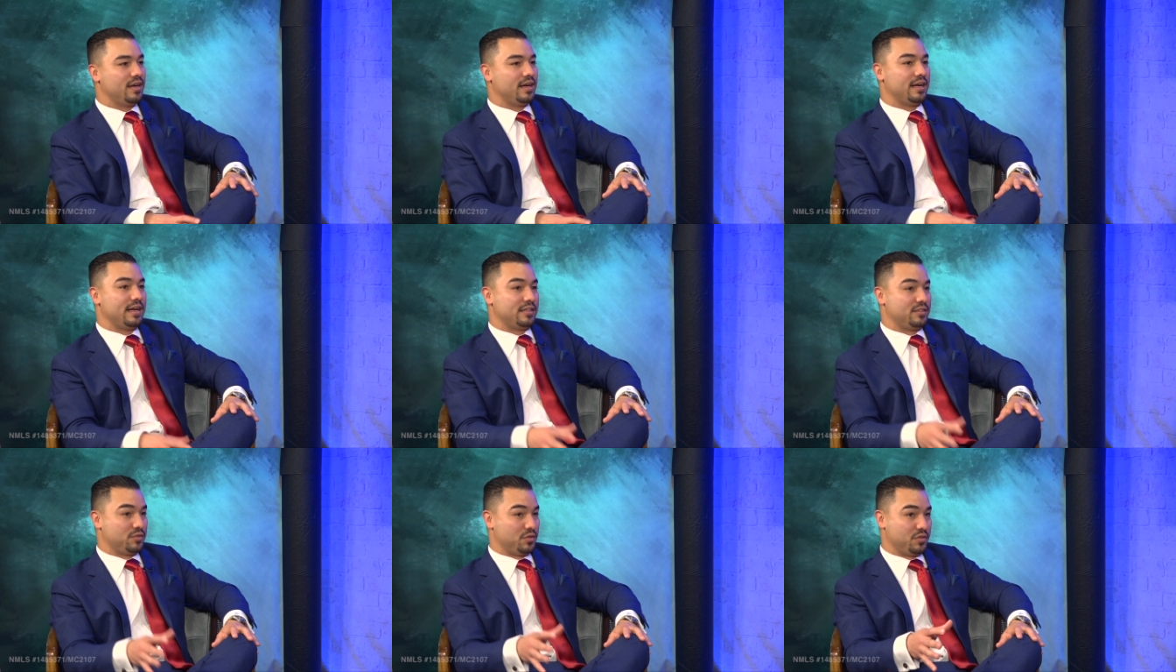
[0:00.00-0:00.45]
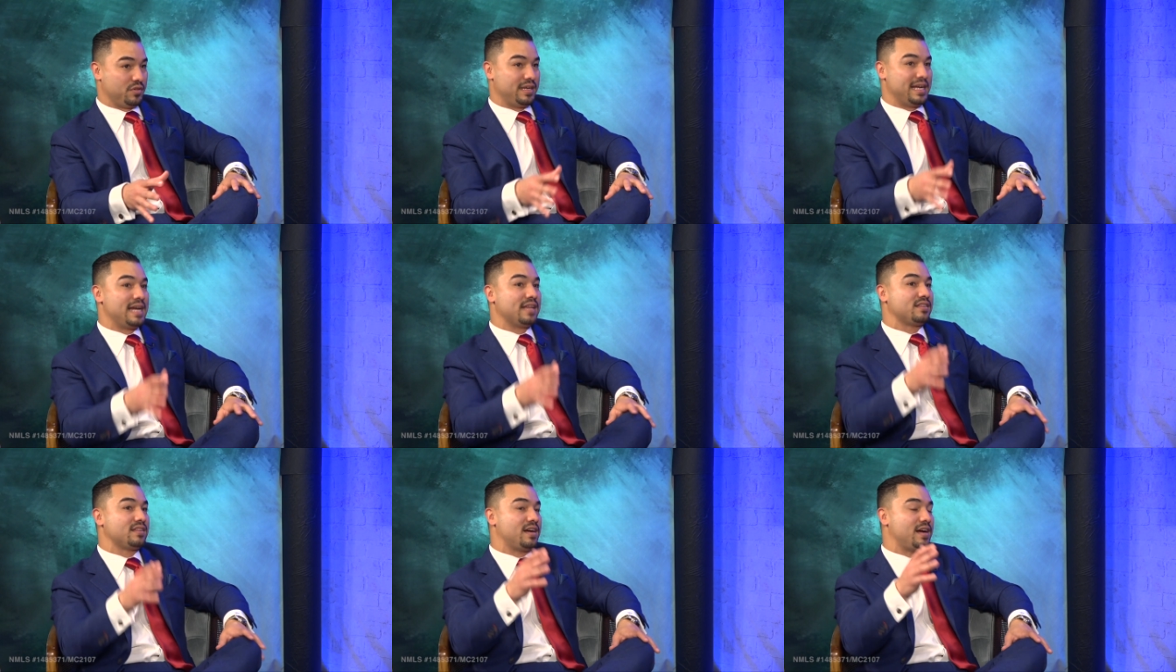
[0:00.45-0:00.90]
I totaled it
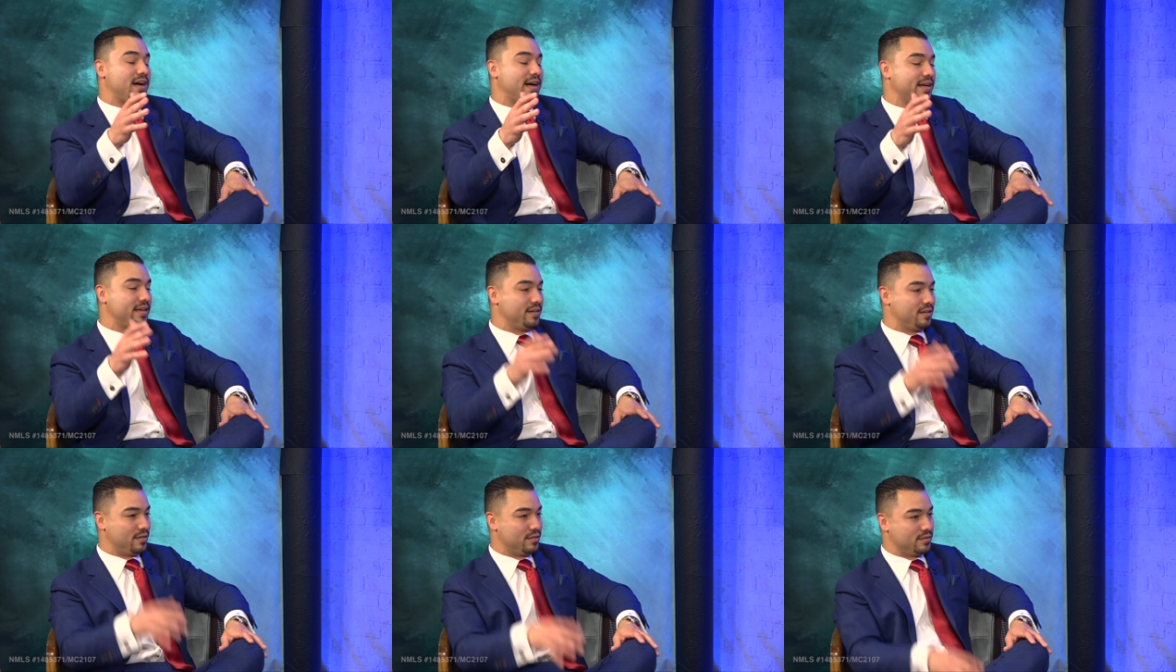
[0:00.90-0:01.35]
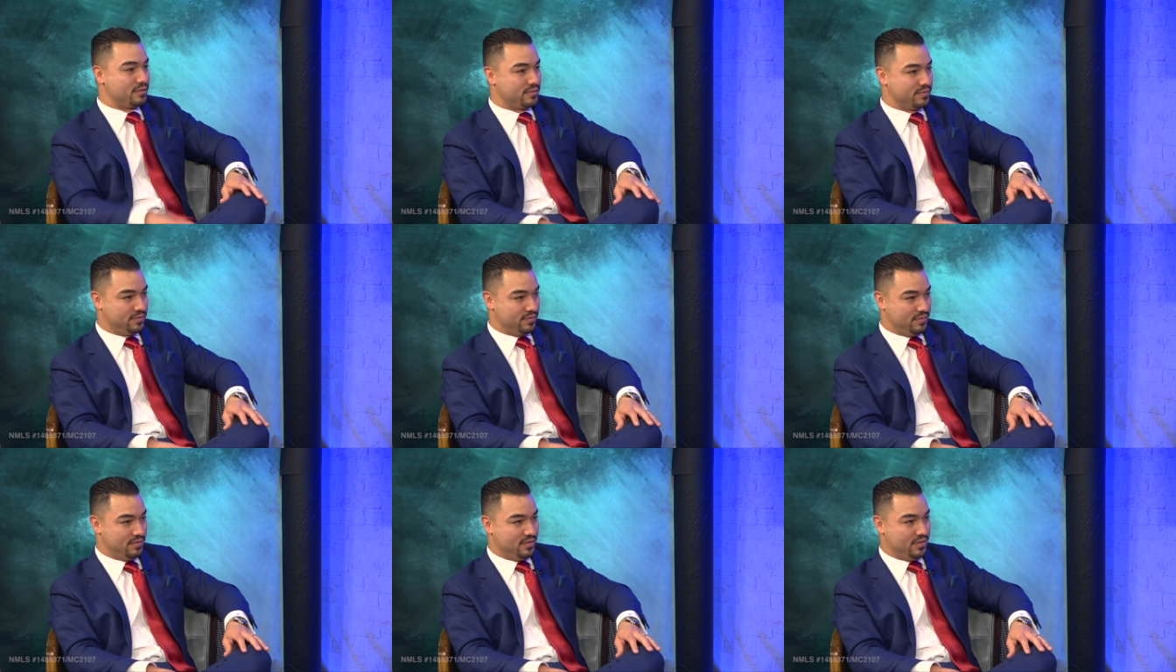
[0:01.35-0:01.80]
at the height
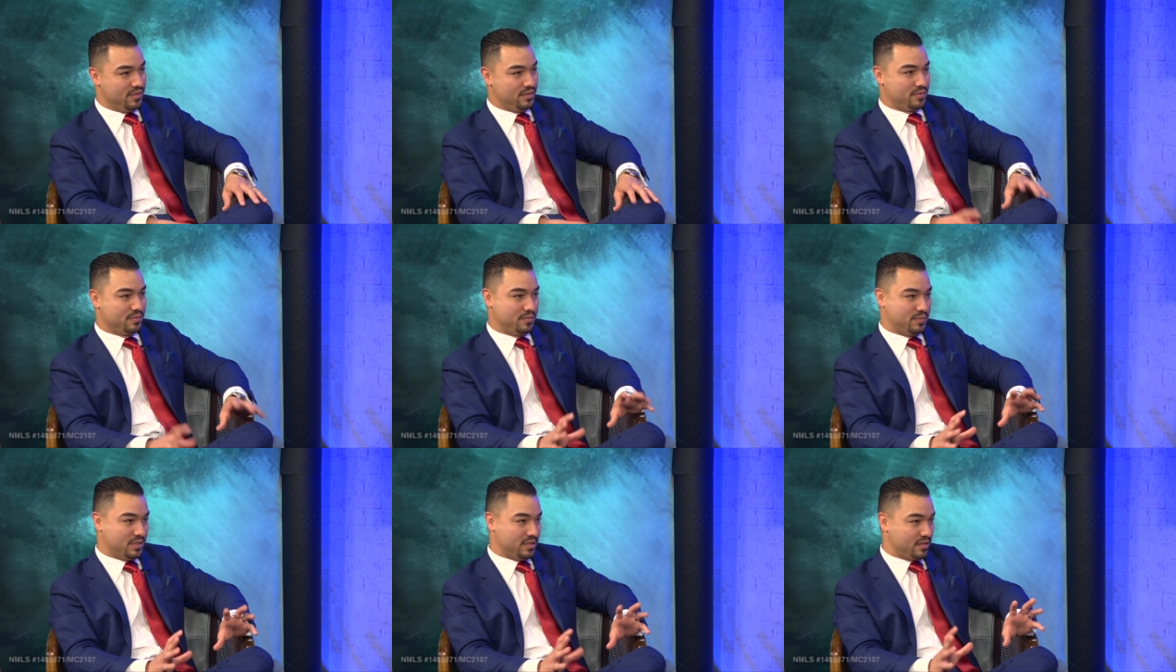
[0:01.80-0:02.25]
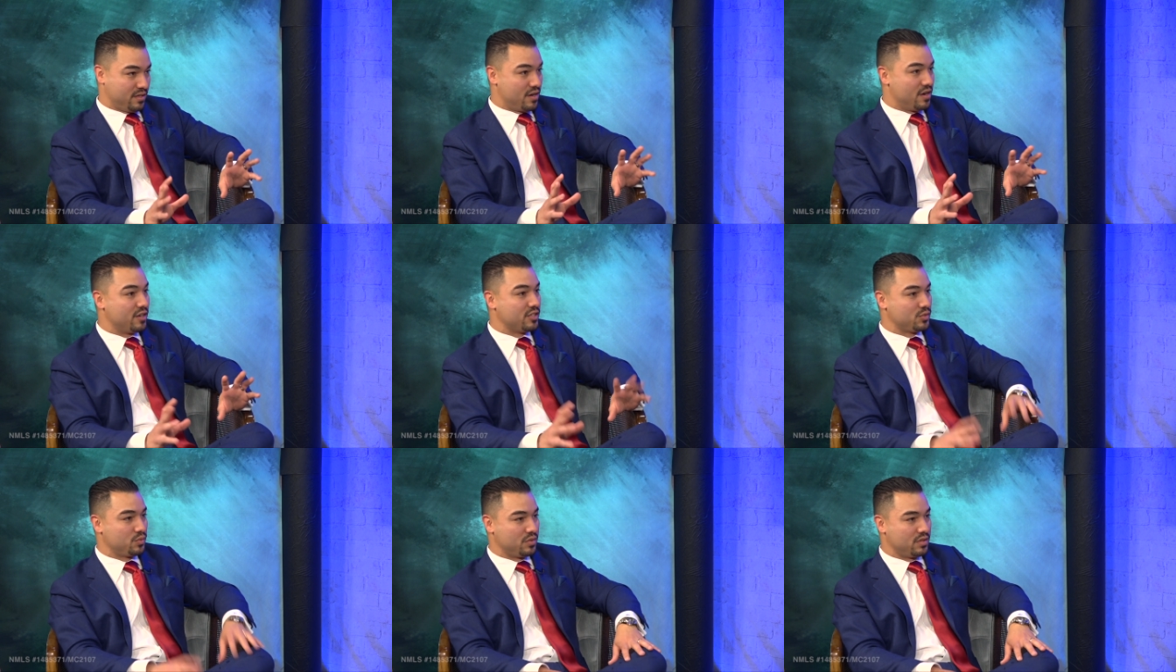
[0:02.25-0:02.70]
of when the
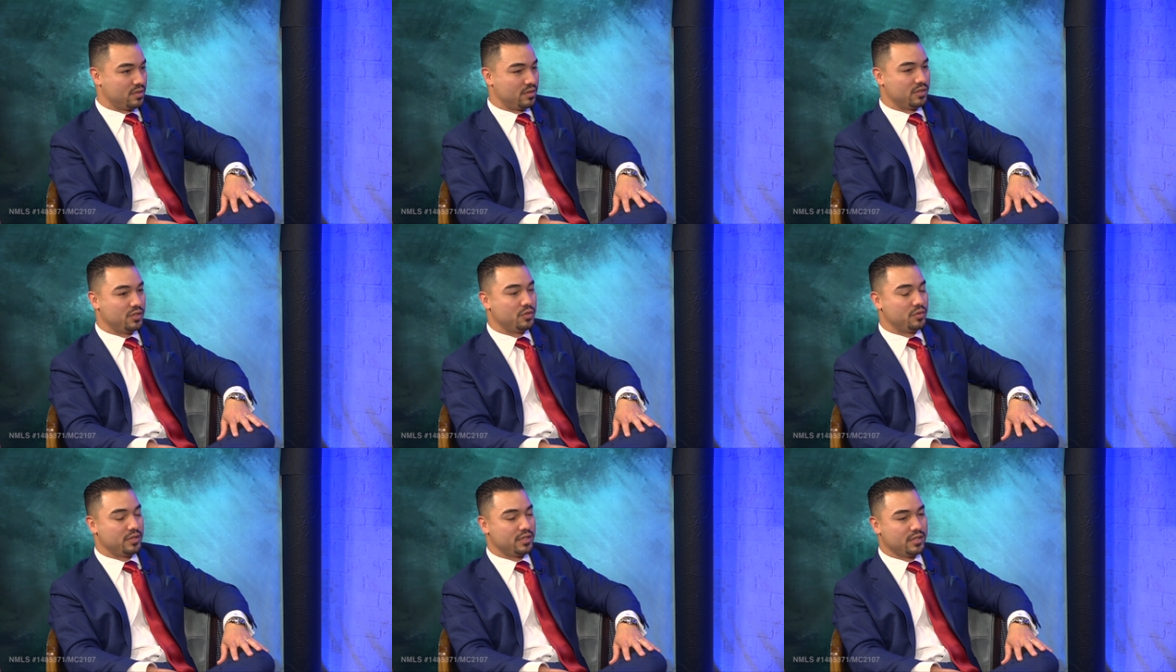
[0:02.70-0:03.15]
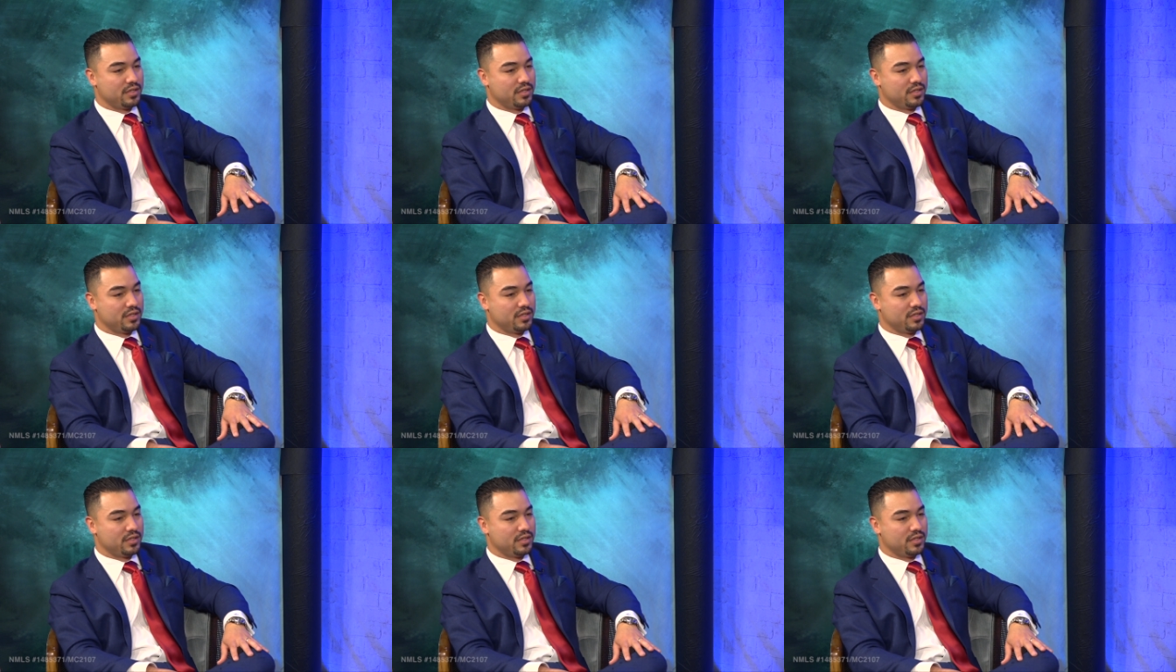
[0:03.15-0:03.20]
cars were doing